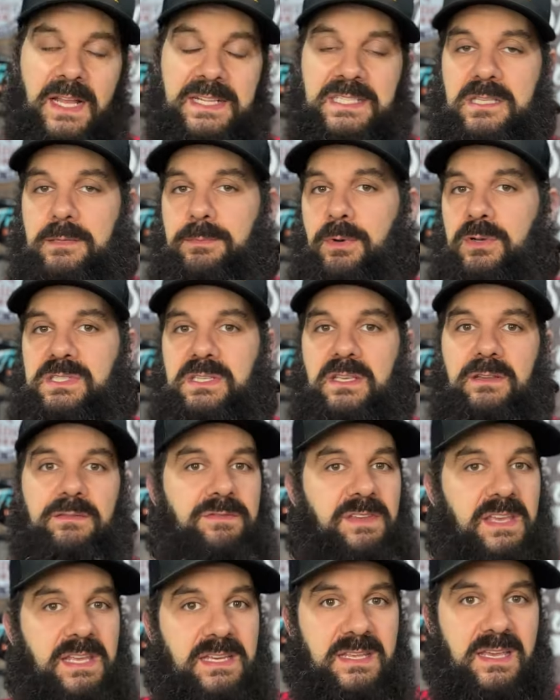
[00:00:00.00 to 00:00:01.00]
It's the most
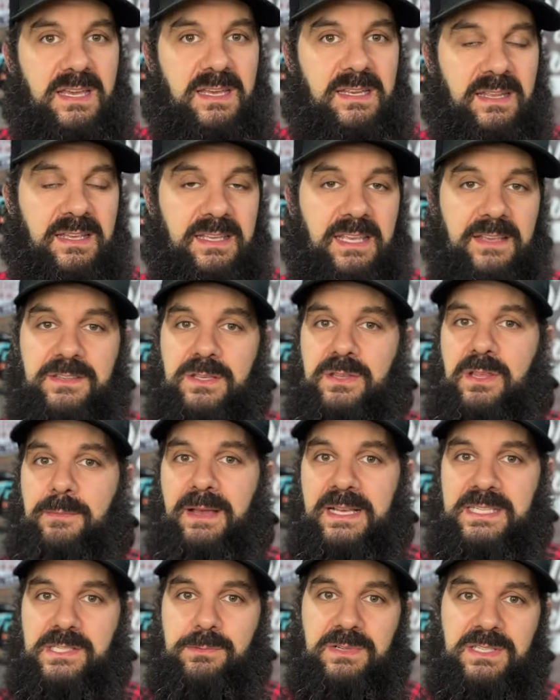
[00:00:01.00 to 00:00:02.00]
convenient, it gives you the
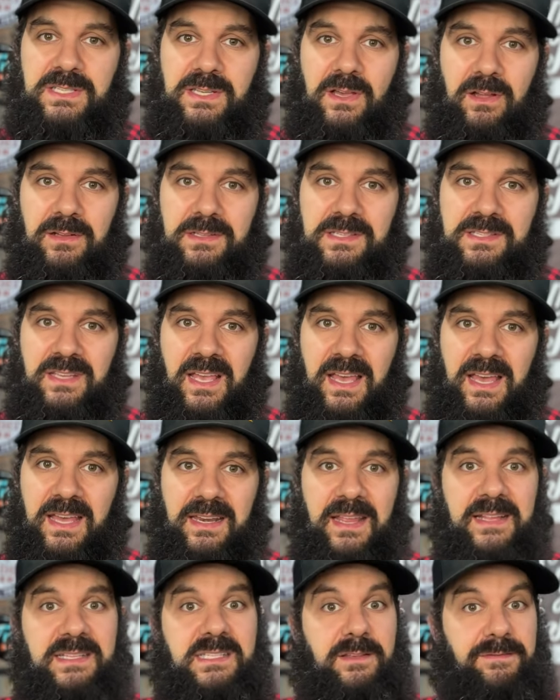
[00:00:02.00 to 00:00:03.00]
best results, and
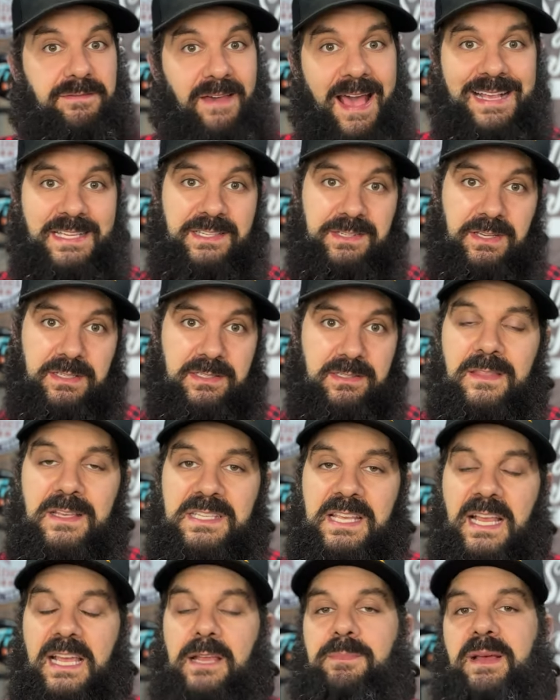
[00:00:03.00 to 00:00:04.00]
it's the fastest. The
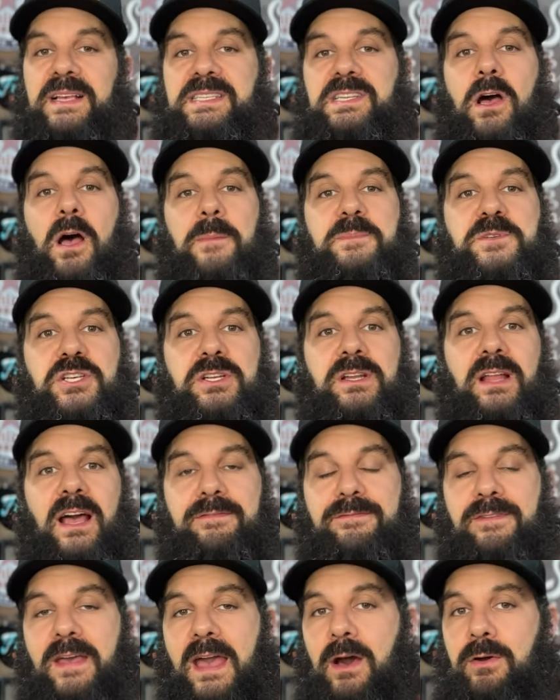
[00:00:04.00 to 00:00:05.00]
second best option I
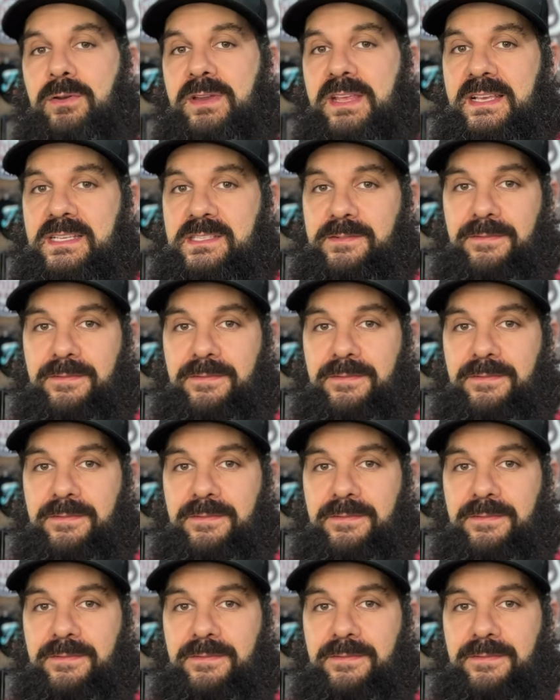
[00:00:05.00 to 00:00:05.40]
found is